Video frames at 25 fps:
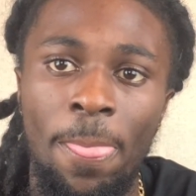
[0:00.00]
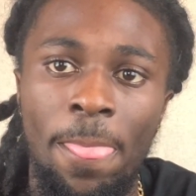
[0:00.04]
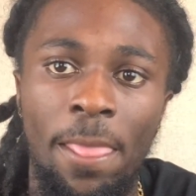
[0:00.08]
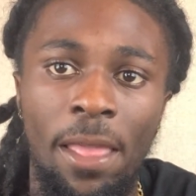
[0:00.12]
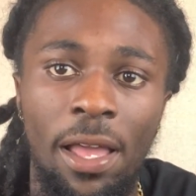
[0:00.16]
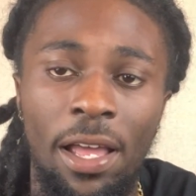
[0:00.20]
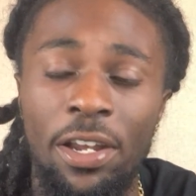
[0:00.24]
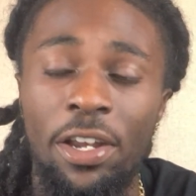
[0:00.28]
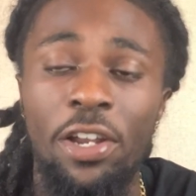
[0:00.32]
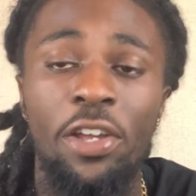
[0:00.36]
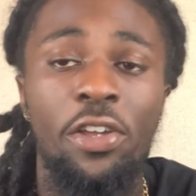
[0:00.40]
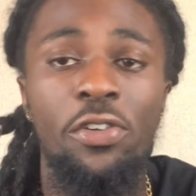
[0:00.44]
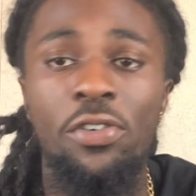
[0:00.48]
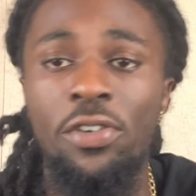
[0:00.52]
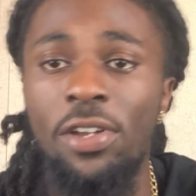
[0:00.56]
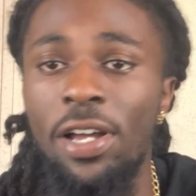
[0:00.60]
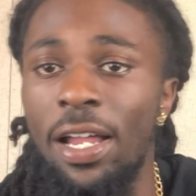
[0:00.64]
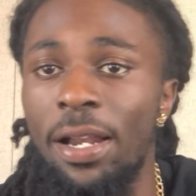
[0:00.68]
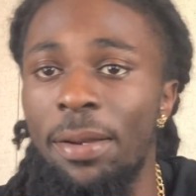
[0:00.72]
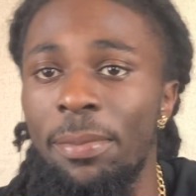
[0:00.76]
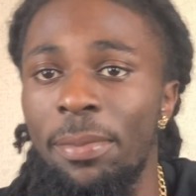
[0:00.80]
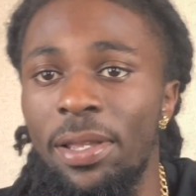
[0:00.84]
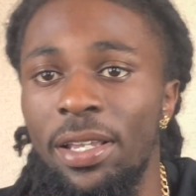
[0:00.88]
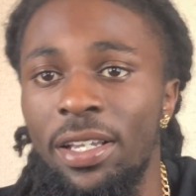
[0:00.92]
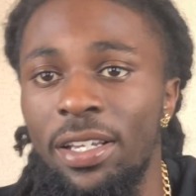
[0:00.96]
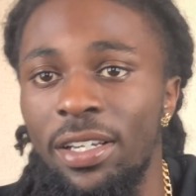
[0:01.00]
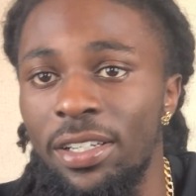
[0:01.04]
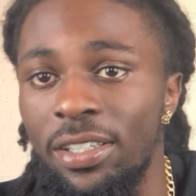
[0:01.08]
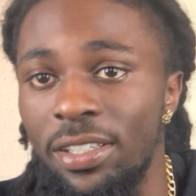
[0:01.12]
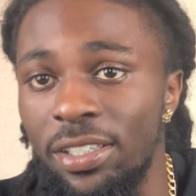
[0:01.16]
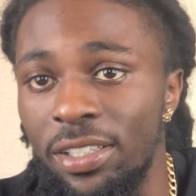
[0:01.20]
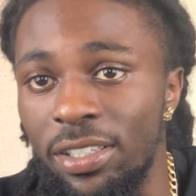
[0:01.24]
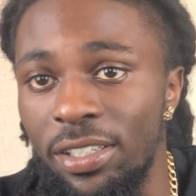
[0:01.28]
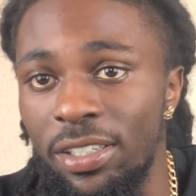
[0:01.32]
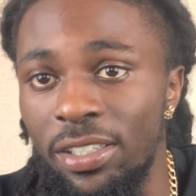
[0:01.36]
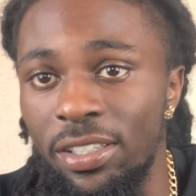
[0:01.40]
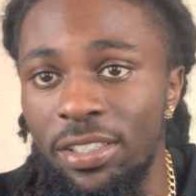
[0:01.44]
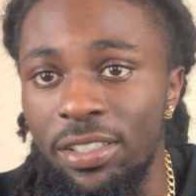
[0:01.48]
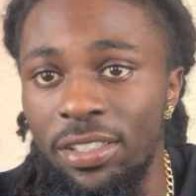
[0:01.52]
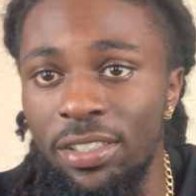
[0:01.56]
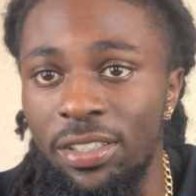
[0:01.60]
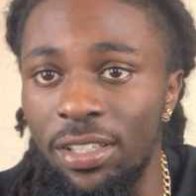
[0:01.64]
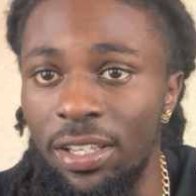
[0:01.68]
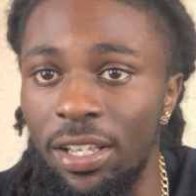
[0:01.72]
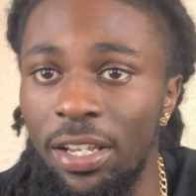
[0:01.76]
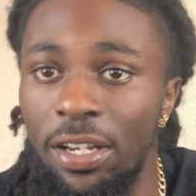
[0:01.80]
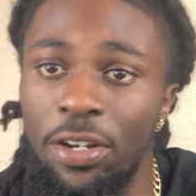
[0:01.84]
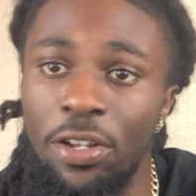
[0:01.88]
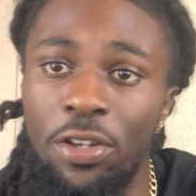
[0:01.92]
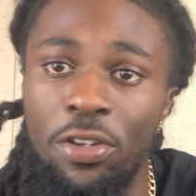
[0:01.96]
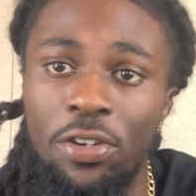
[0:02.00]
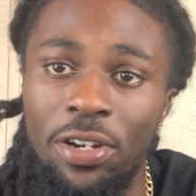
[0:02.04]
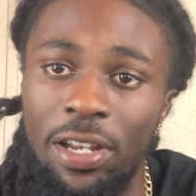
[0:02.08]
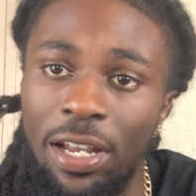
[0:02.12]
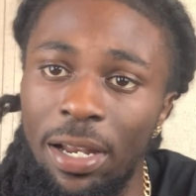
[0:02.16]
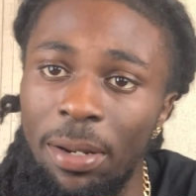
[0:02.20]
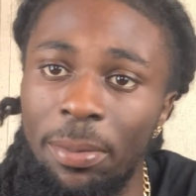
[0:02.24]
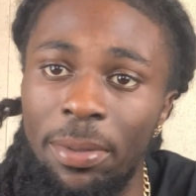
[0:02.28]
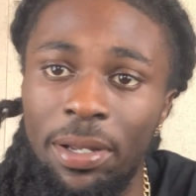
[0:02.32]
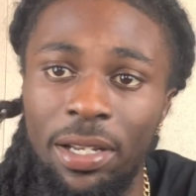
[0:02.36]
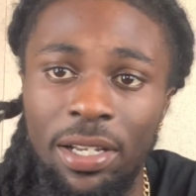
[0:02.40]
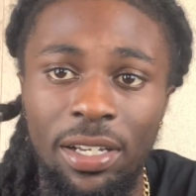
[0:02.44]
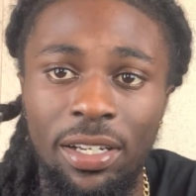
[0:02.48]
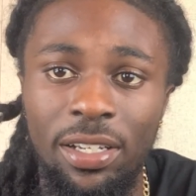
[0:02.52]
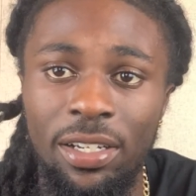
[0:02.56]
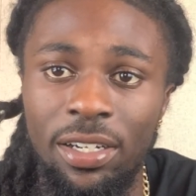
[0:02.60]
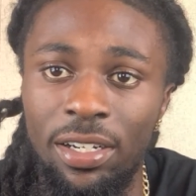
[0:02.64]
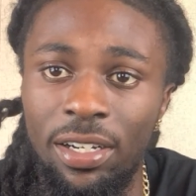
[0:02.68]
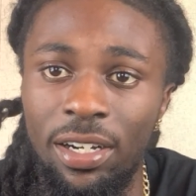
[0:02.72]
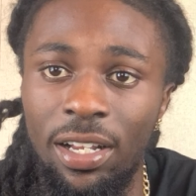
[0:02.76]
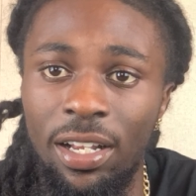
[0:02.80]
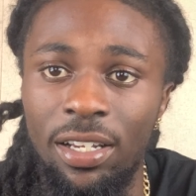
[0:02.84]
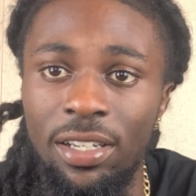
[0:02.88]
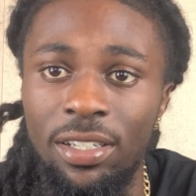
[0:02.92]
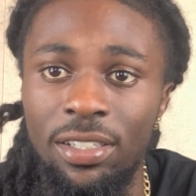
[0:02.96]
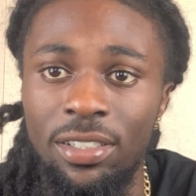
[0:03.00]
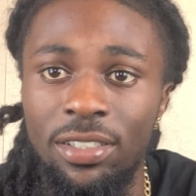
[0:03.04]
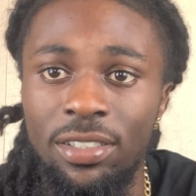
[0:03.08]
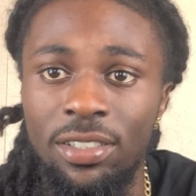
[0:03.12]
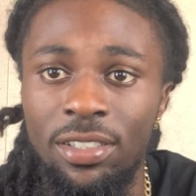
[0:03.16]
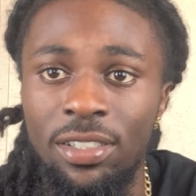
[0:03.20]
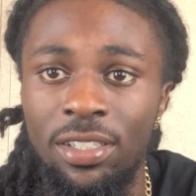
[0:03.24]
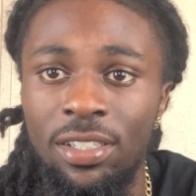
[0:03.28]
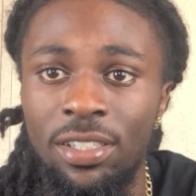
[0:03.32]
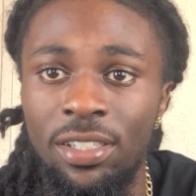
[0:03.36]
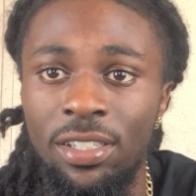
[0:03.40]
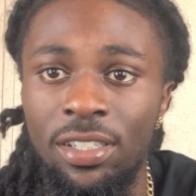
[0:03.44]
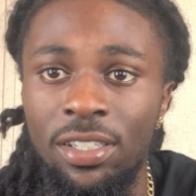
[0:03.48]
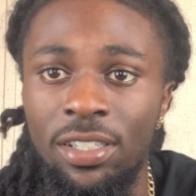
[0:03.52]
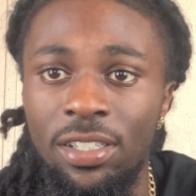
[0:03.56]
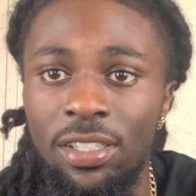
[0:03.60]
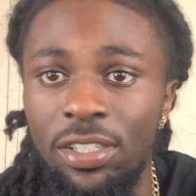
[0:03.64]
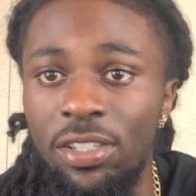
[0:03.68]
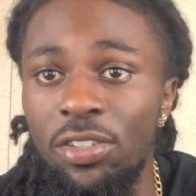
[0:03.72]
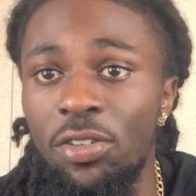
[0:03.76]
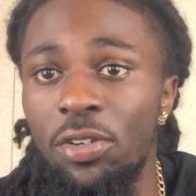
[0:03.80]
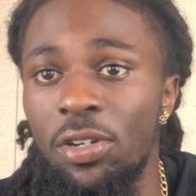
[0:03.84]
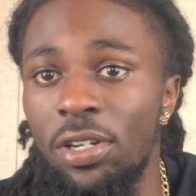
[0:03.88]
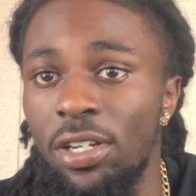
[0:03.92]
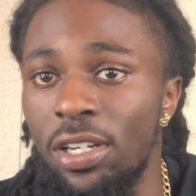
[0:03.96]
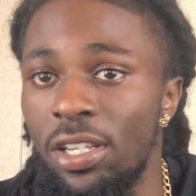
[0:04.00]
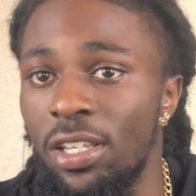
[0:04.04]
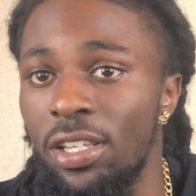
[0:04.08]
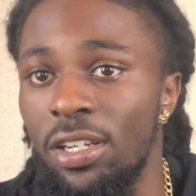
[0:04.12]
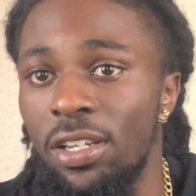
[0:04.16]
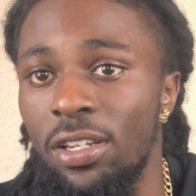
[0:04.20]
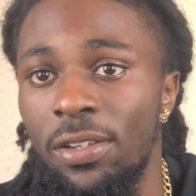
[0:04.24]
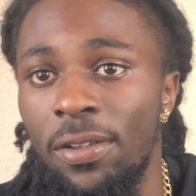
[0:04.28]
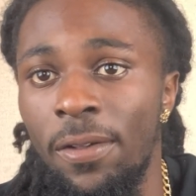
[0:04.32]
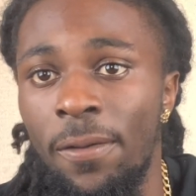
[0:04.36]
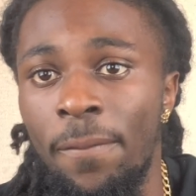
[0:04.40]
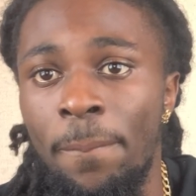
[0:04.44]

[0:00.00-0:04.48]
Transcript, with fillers: I know you know how to make a hundred. I know you know how to make a hundred dollars. You done did it.